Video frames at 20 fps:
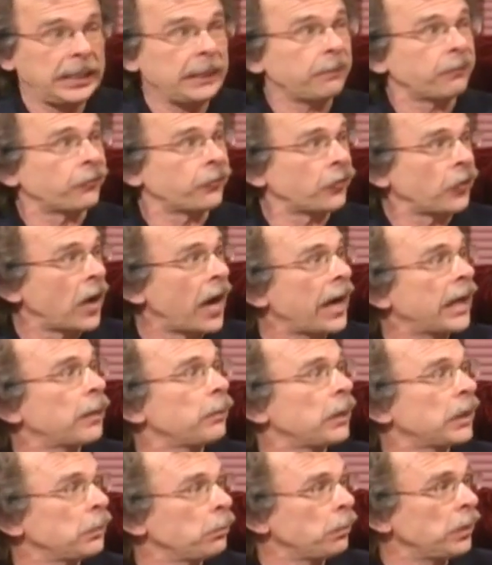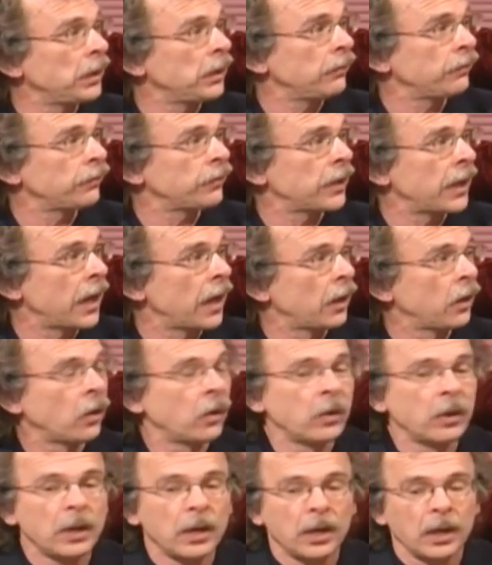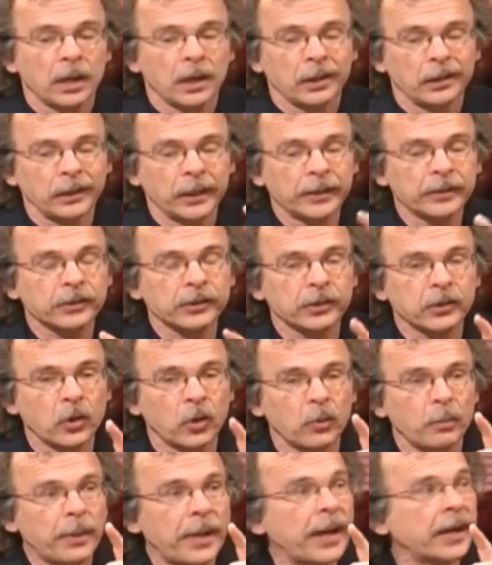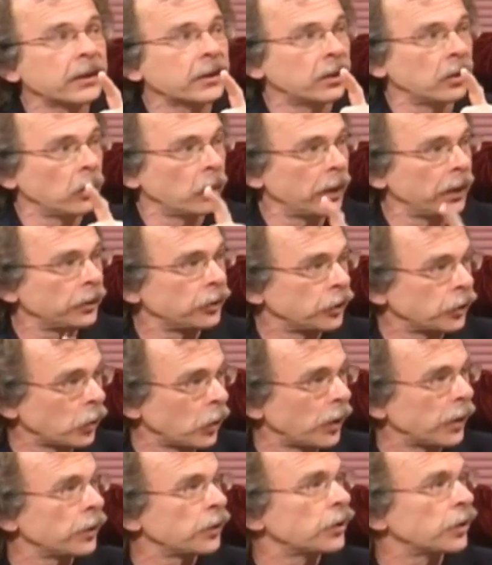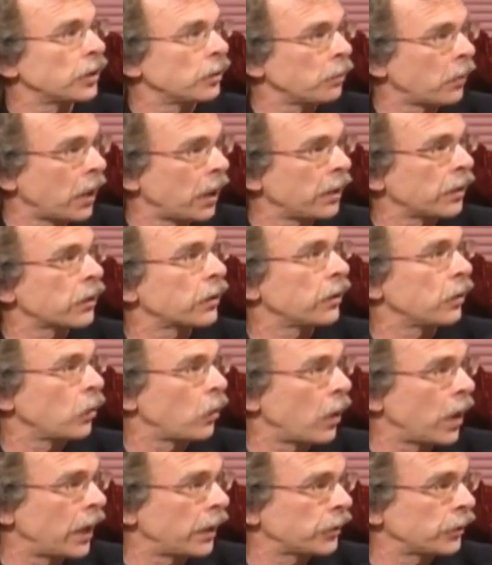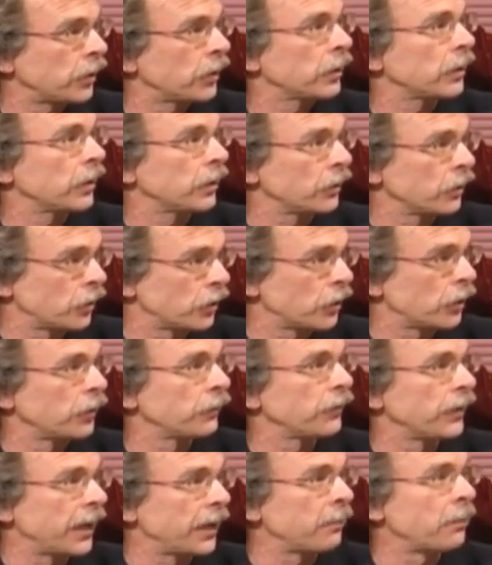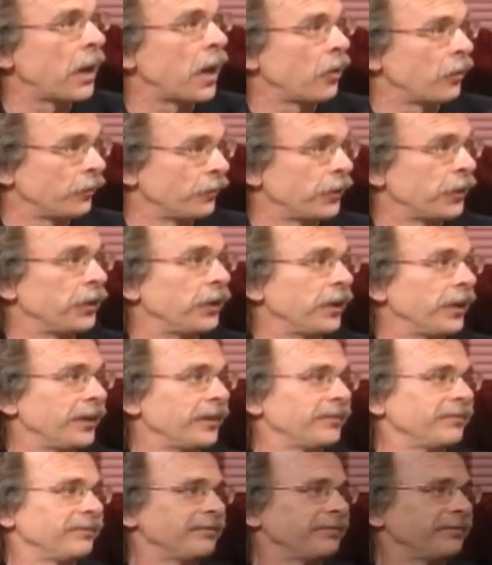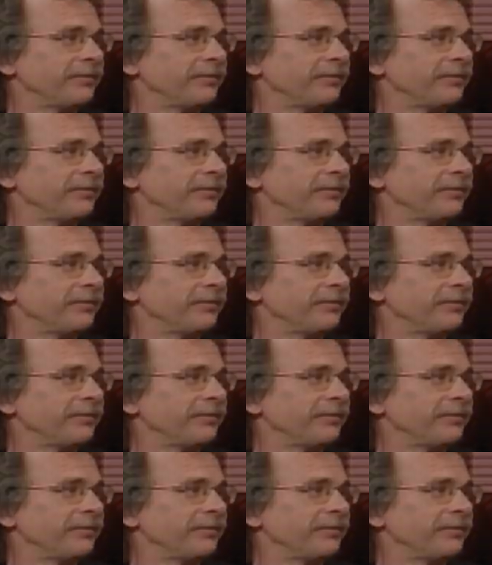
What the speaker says: Deep fry them in beef tallow. Let's go back to what George and Martha Washington served at Mount Vernon.